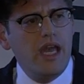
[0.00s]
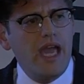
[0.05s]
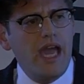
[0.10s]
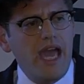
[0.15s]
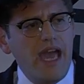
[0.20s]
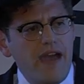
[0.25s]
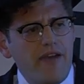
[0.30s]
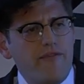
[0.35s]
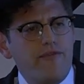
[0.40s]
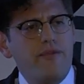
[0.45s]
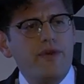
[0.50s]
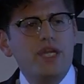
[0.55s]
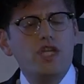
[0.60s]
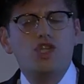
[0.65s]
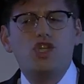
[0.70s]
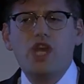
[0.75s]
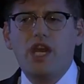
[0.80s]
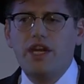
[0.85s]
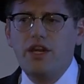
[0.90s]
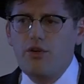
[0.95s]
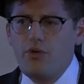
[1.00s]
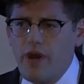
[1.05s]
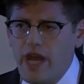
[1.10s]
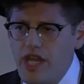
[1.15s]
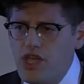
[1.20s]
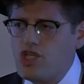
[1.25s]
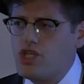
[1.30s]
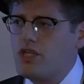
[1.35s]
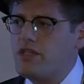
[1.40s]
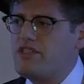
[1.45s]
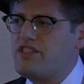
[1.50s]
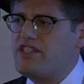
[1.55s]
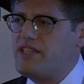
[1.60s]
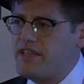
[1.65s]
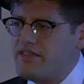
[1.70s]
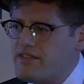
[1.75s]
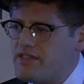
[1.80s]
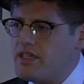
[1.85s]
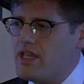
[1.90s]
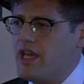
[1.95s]
Every generation
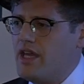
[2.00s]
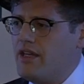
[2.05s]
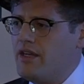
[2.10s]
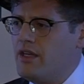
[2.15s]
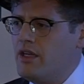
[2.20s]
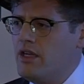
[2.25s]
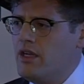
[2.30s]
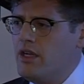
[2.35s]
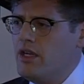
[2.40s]
since then,